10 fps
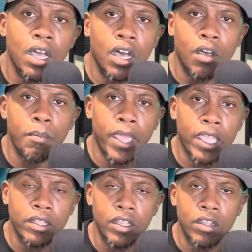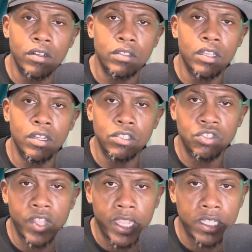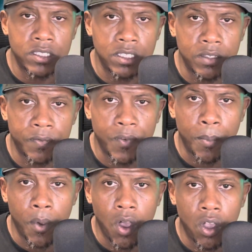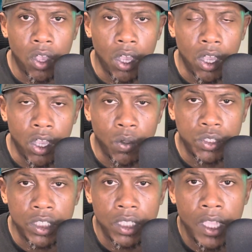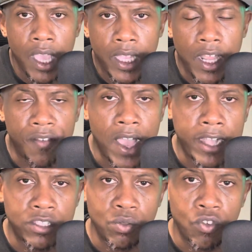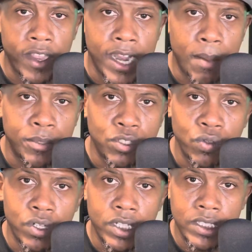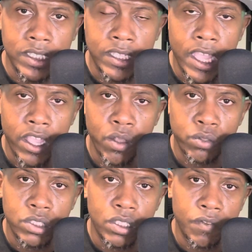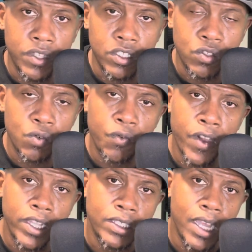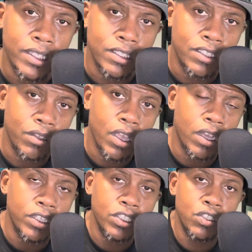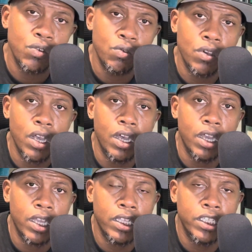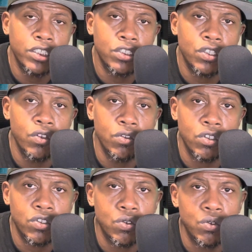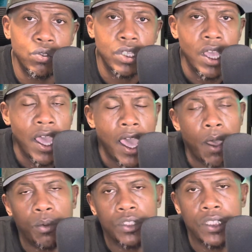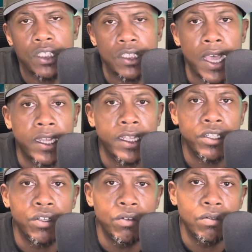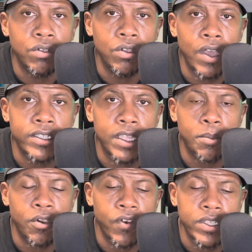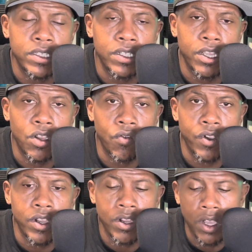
making their trek into football coaching, and they've gotten two great opportunities as head coaches of these two franchises and these two collegiate schools, and we'll see just how they do, you know, as they progress in their career.